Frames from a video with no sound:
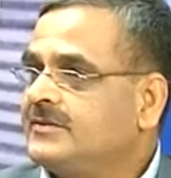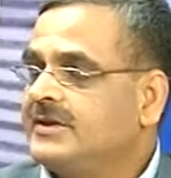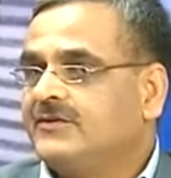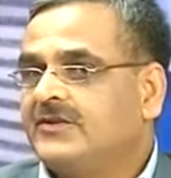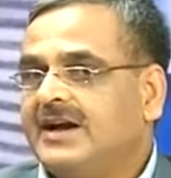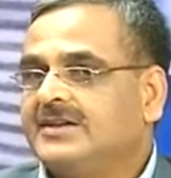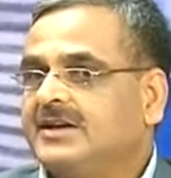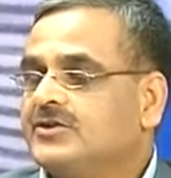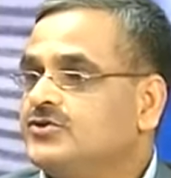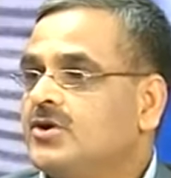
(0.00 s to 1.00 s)
They find that
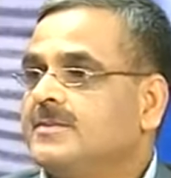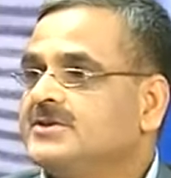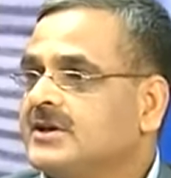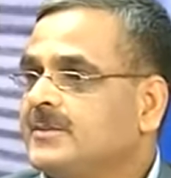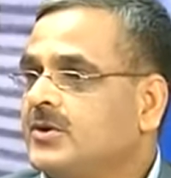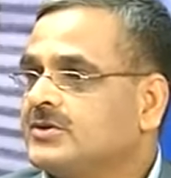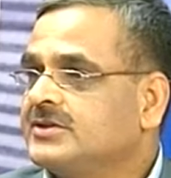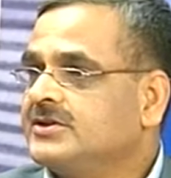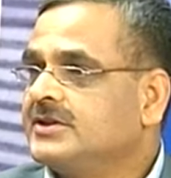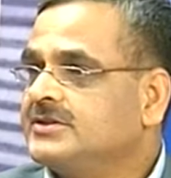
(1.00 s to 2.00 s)
the jobs are
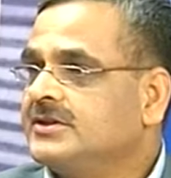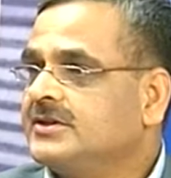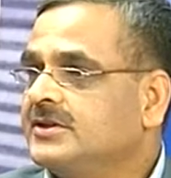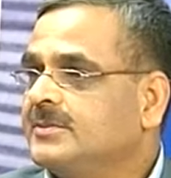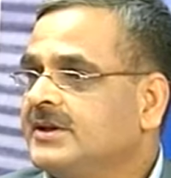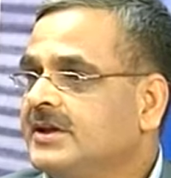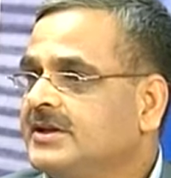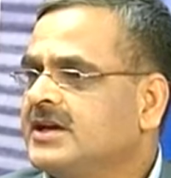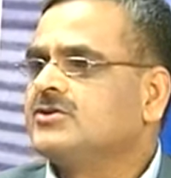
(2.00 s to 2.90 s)
opportunities in the urban areas